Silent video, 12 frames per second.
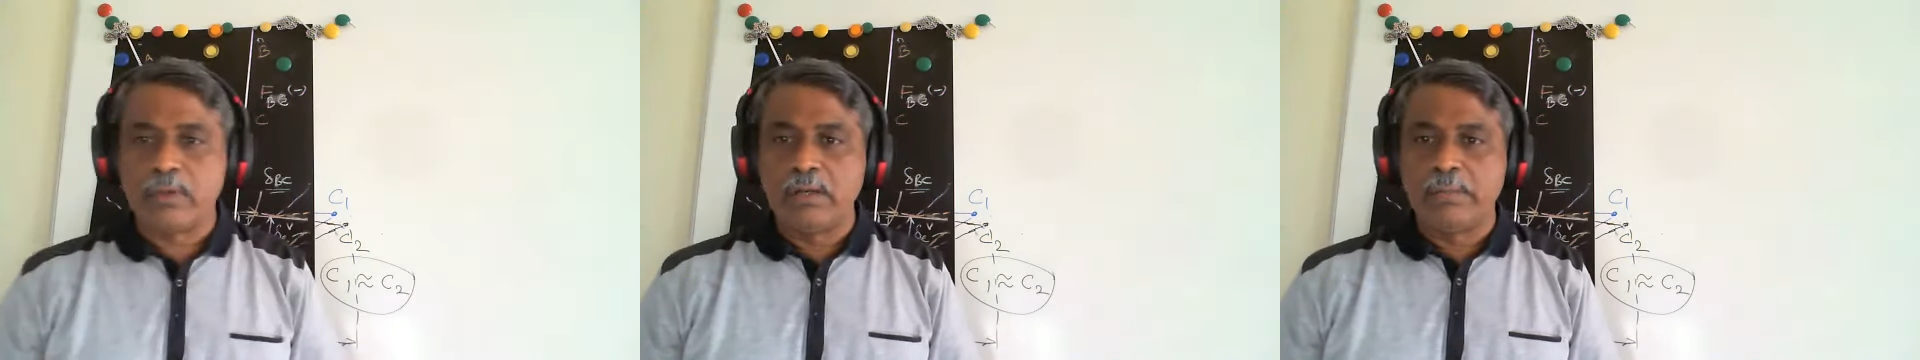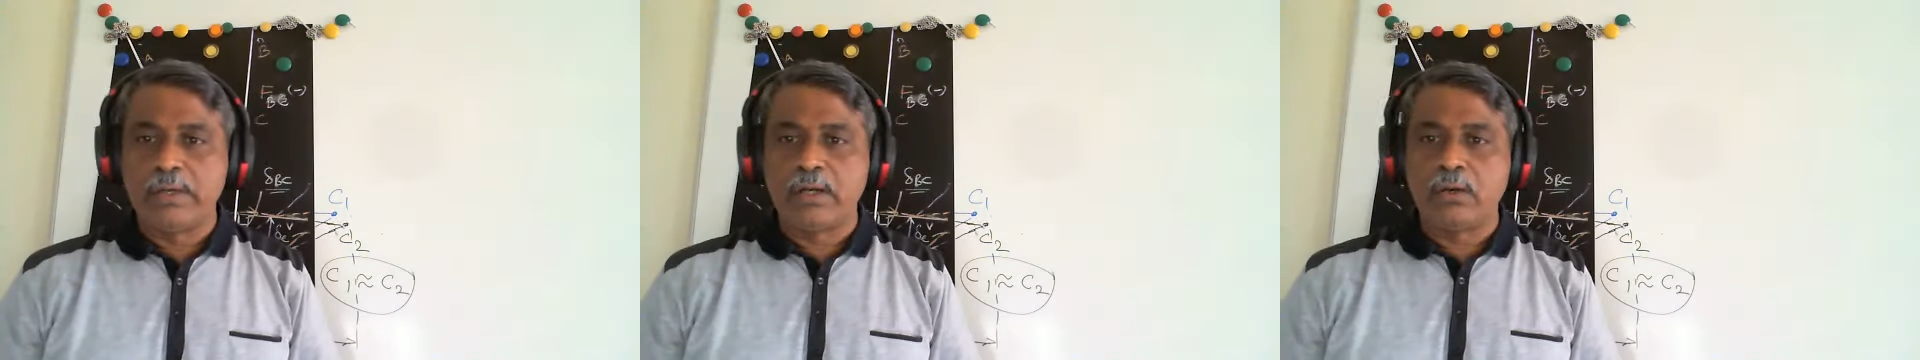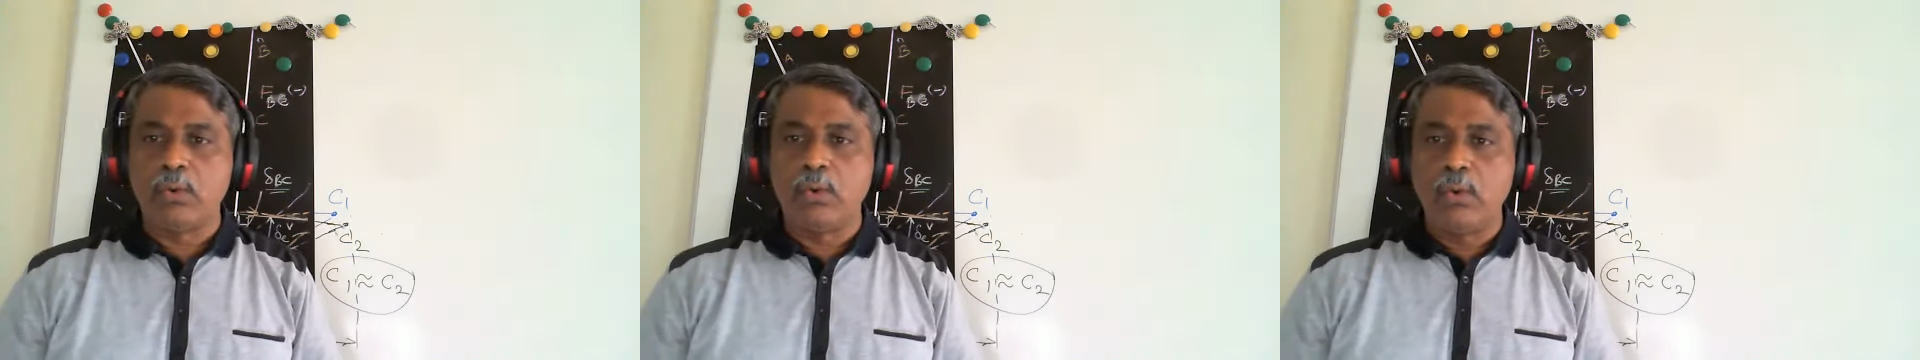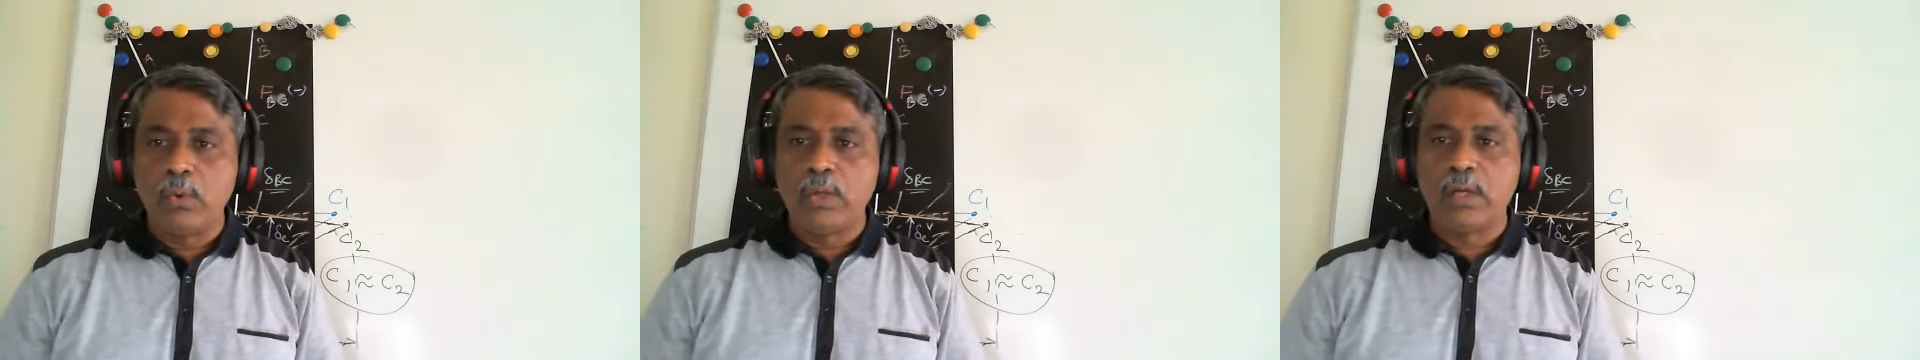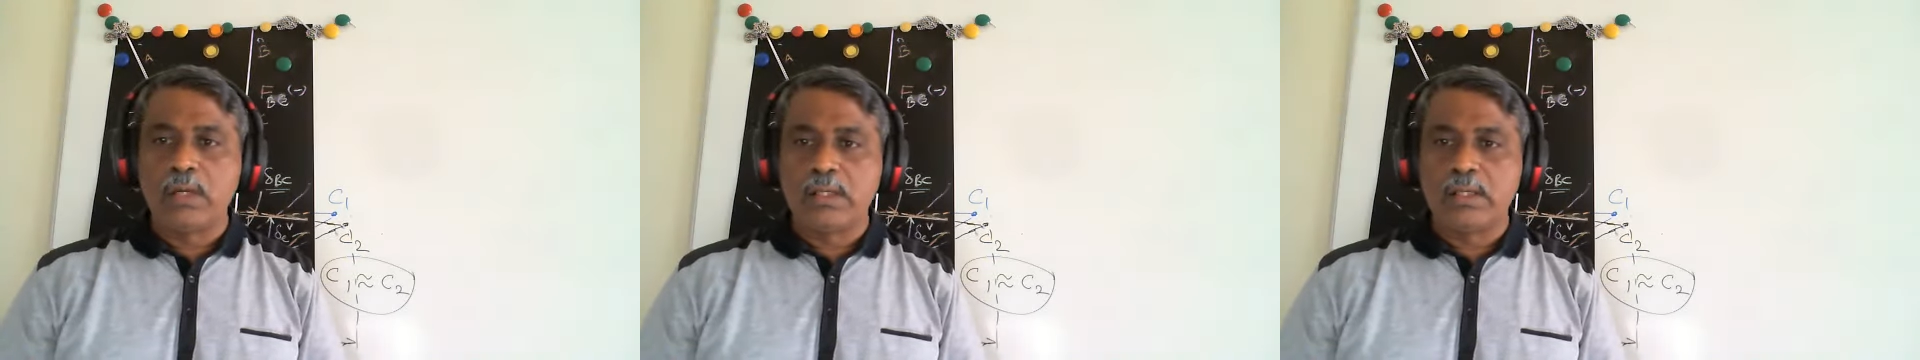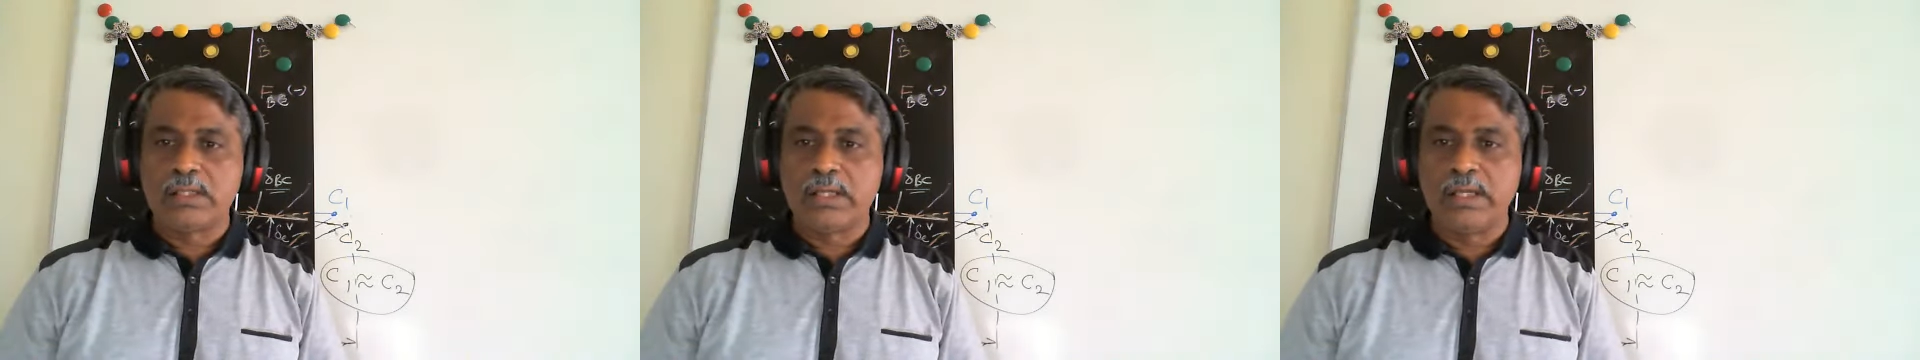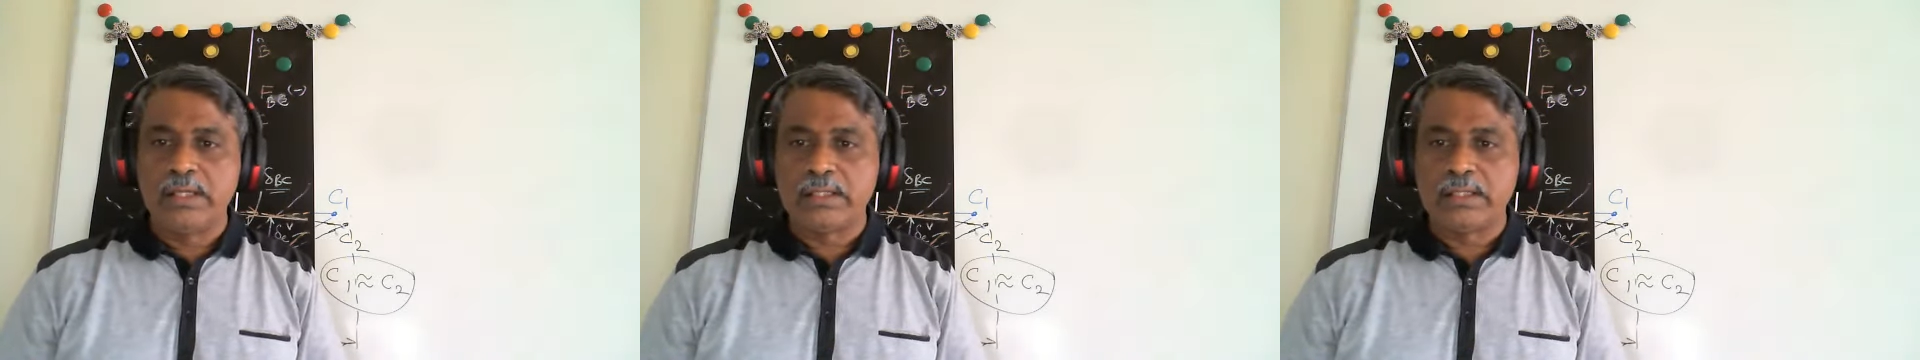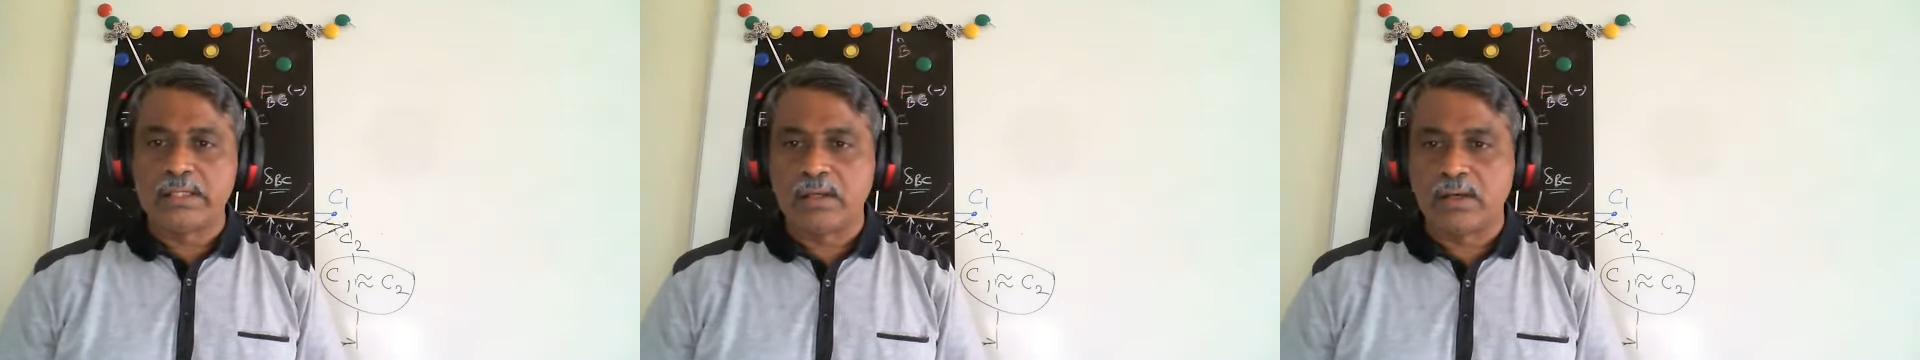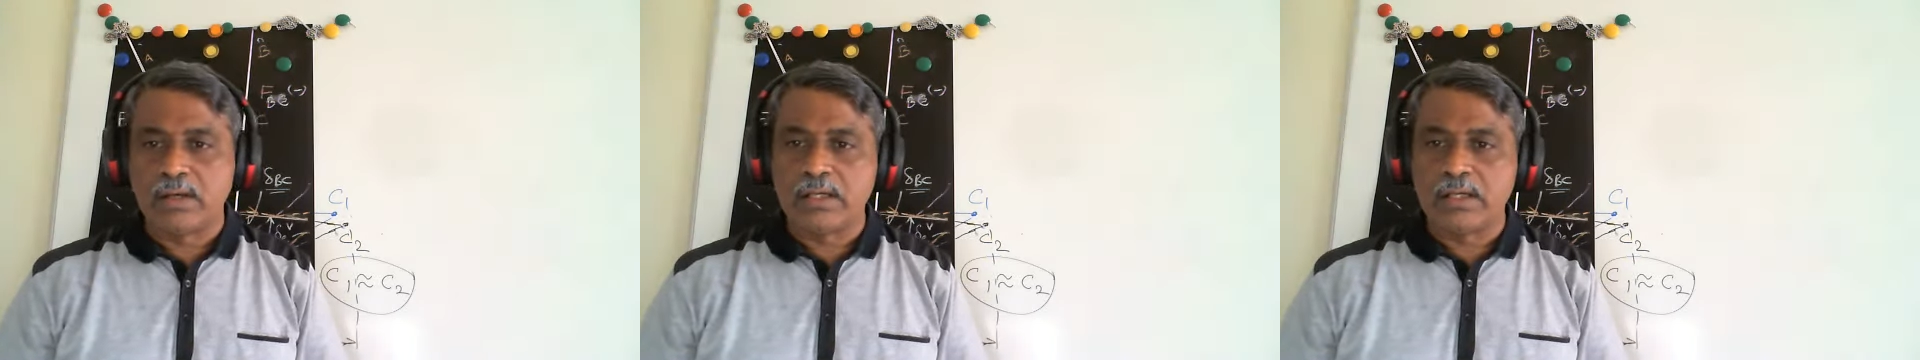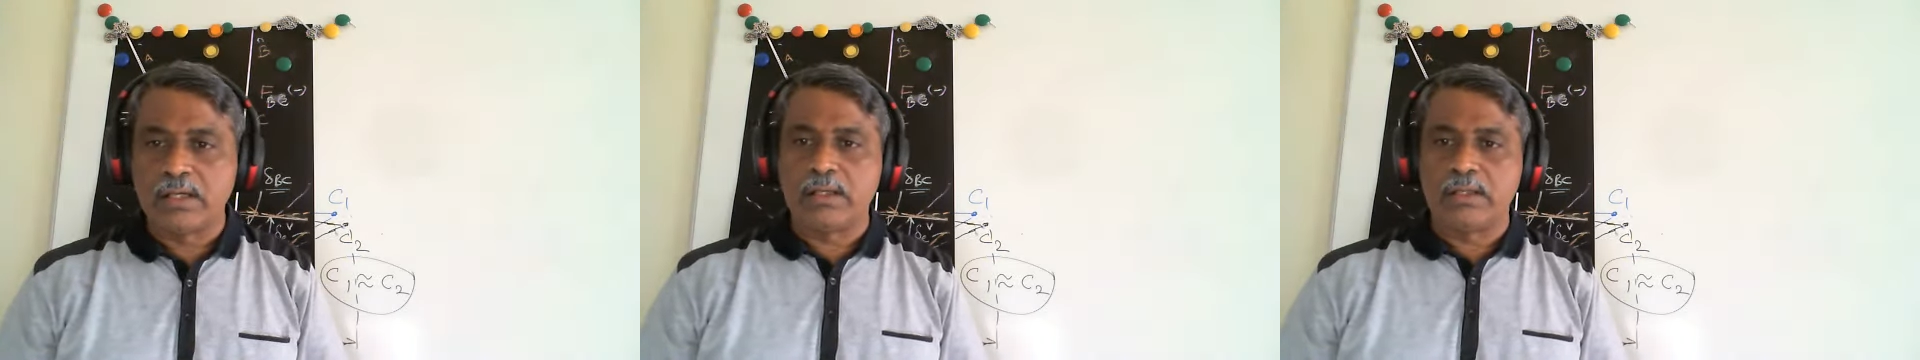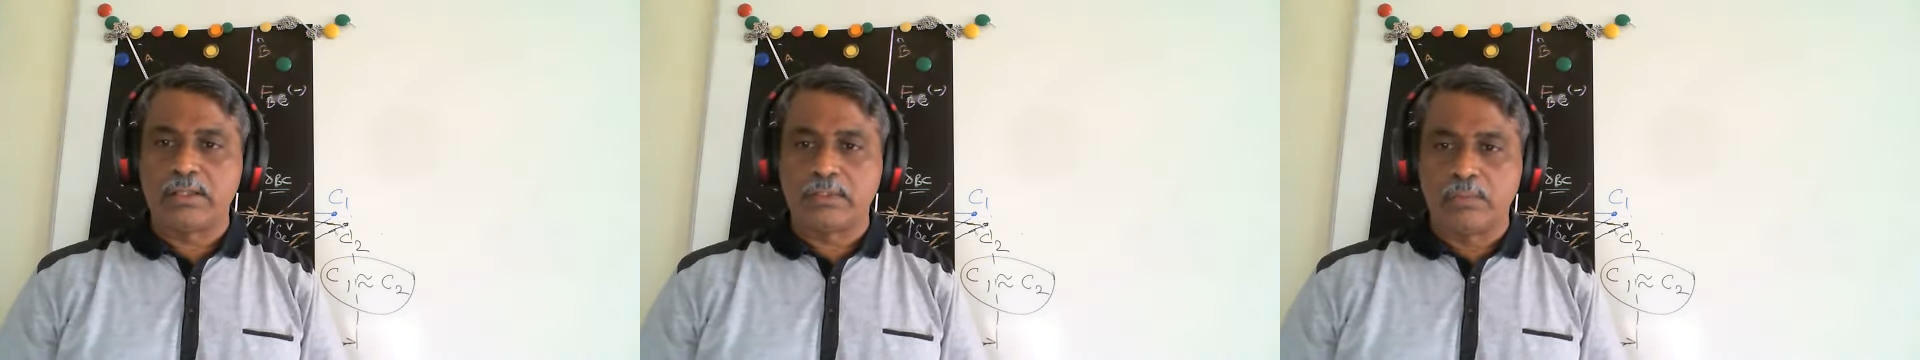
but overall strain is not small